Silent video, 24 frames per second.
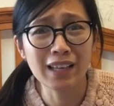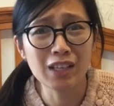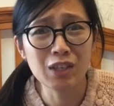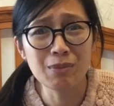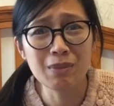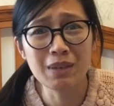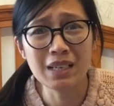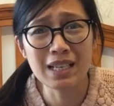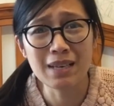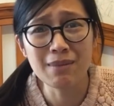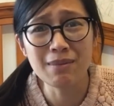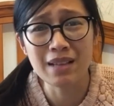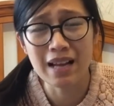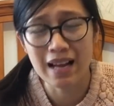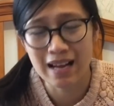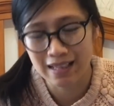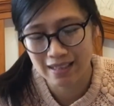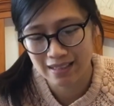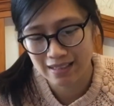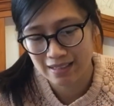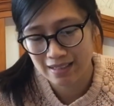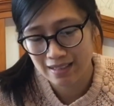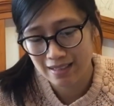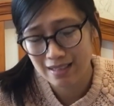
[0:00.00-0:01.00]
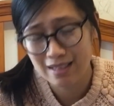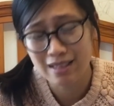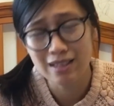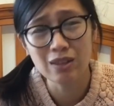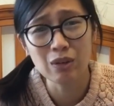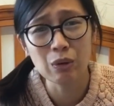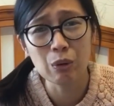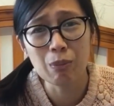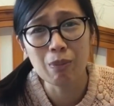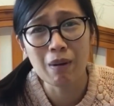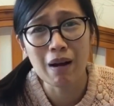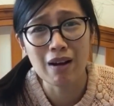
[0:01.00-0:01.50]
Can you believe that? It's
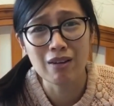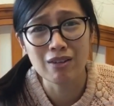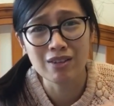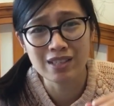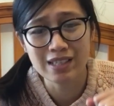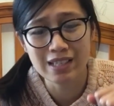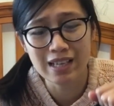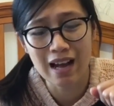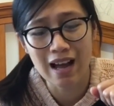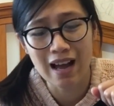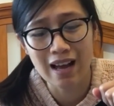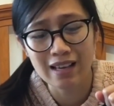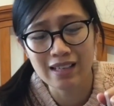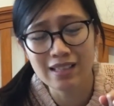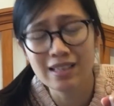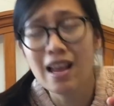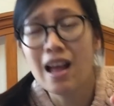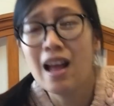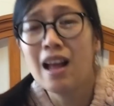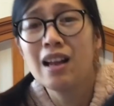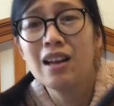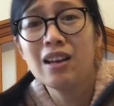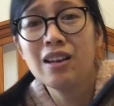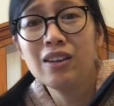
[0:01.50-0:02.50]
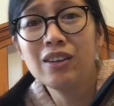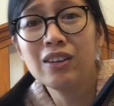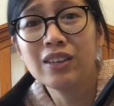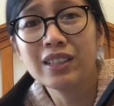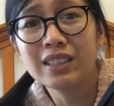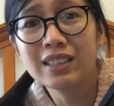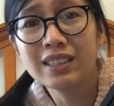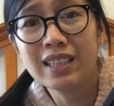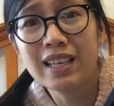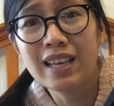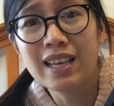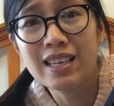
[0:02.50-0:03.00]
£2, guys. Look
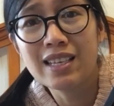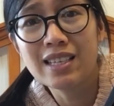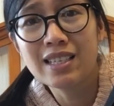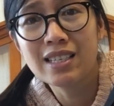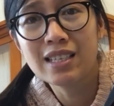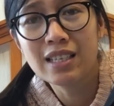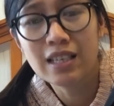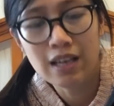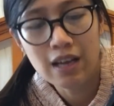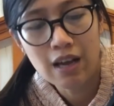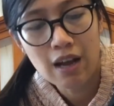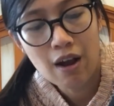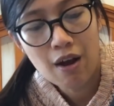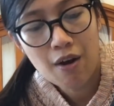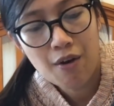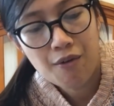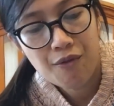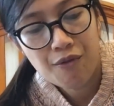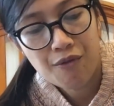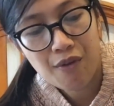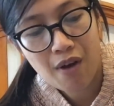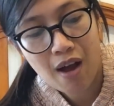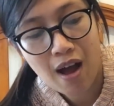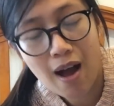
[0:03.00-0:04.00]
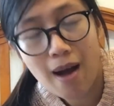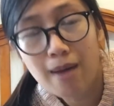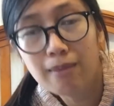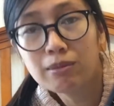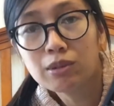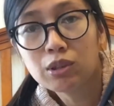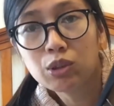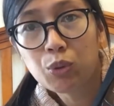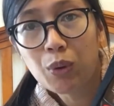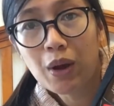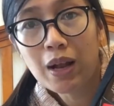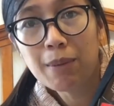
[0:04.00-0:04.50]
at this,
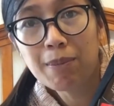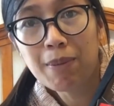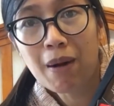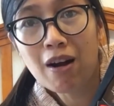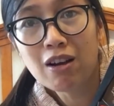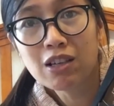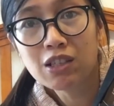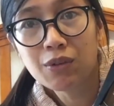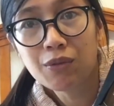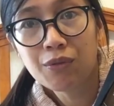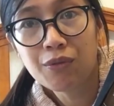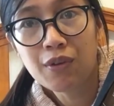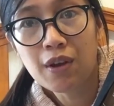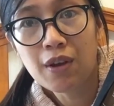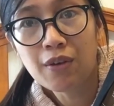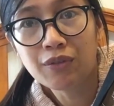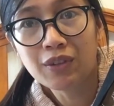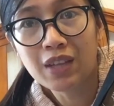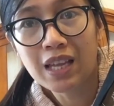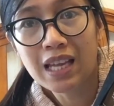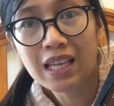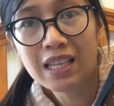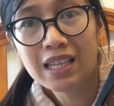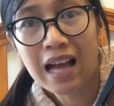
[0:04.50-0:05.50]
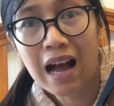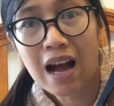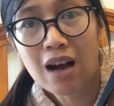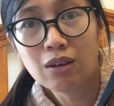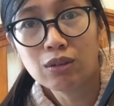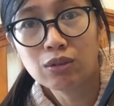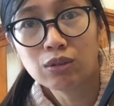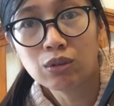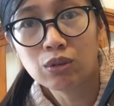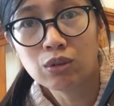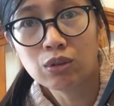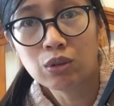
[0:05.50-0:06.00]
from £12.50
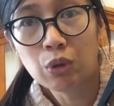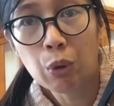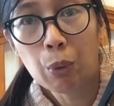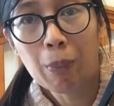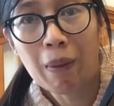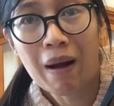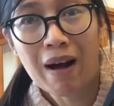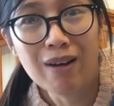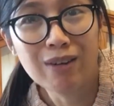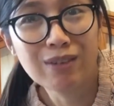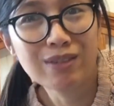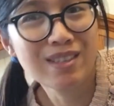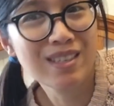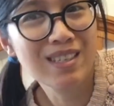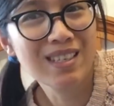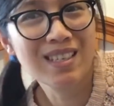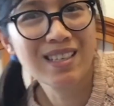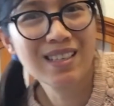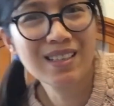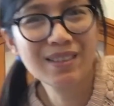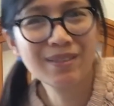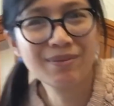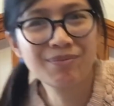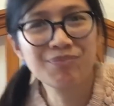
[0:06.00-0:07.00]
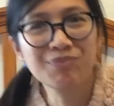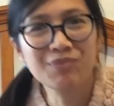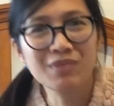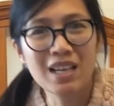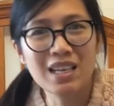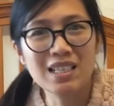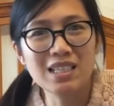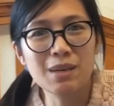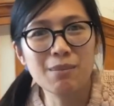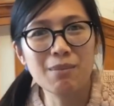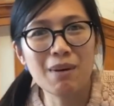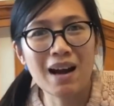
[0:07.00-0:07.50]
down to £2.
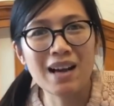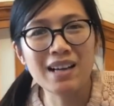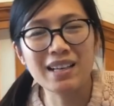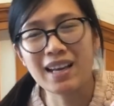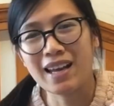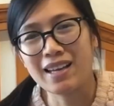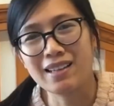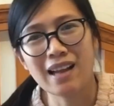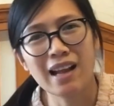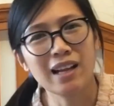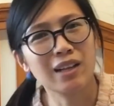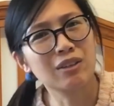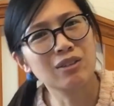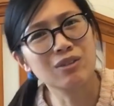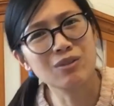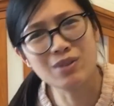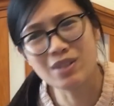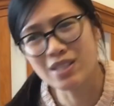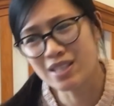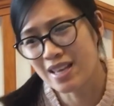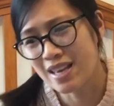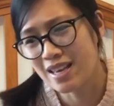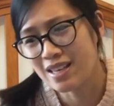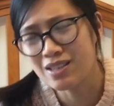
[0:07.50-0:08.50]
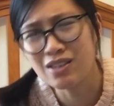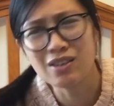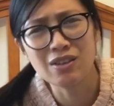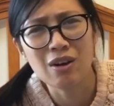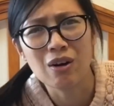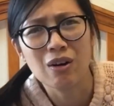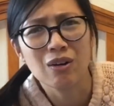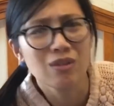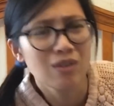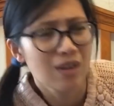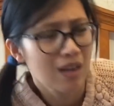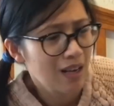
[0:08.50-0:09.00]
It's a bargain. I couldn't resist, you
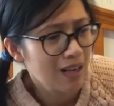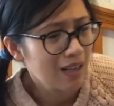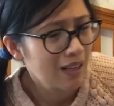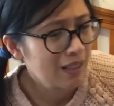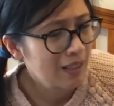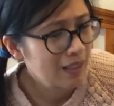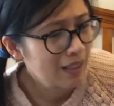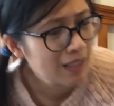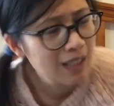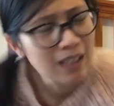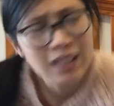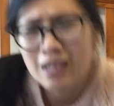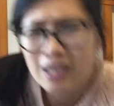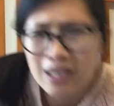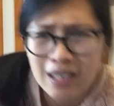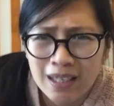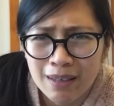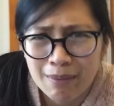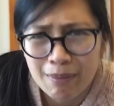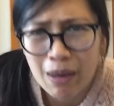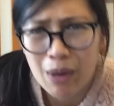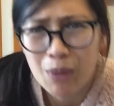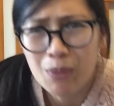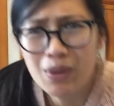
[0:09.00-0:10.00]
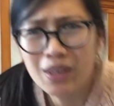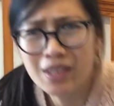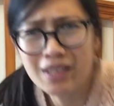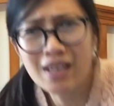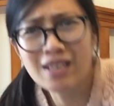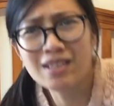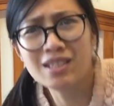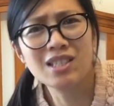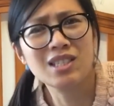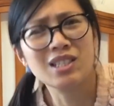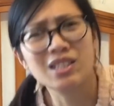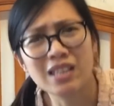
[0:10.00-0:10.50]
know, my
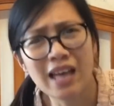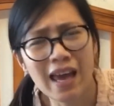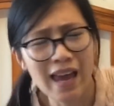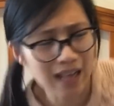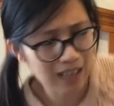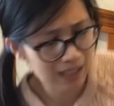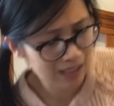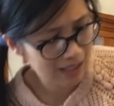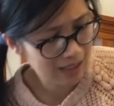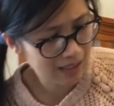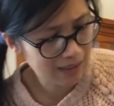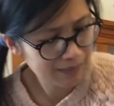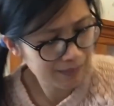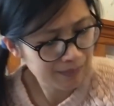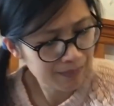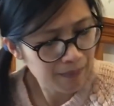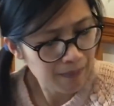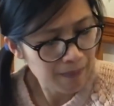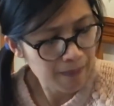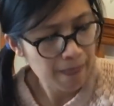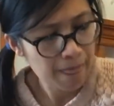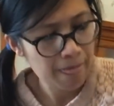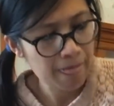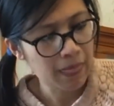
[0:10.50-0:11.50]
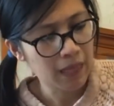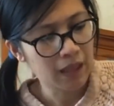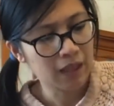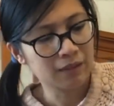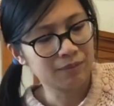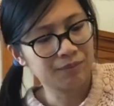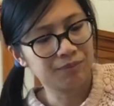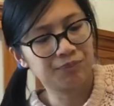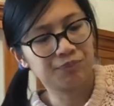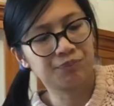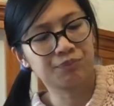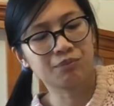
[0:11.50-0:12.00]
weakness is sales.
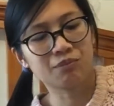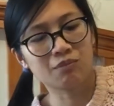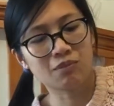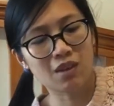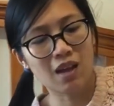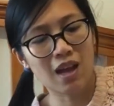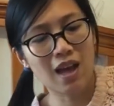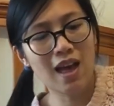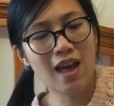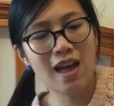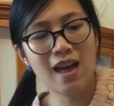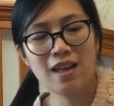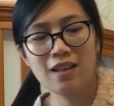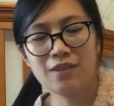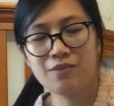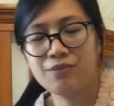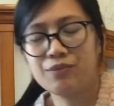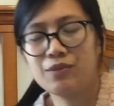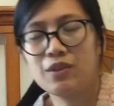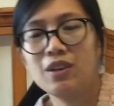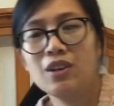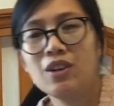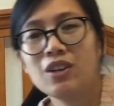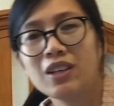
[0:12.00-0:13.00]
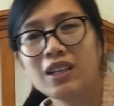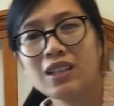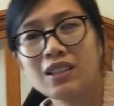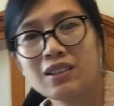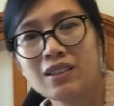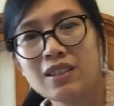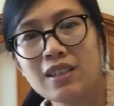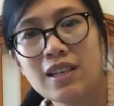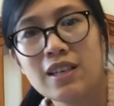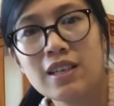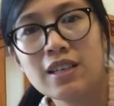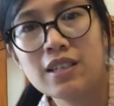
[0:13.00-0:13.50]
And look
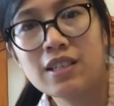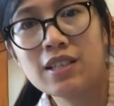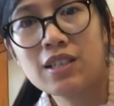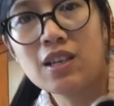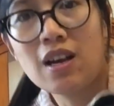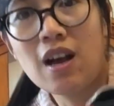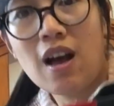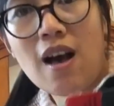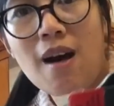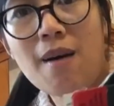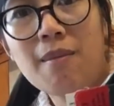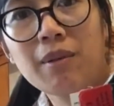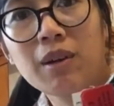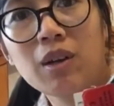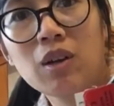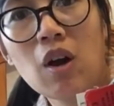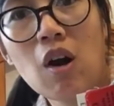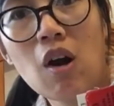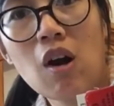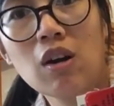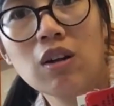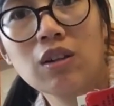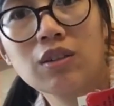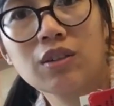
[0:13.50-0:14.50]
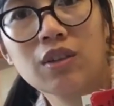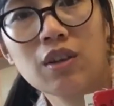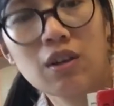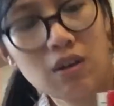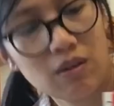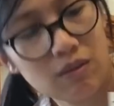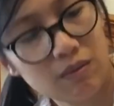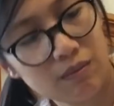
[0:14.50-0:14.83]
at this gold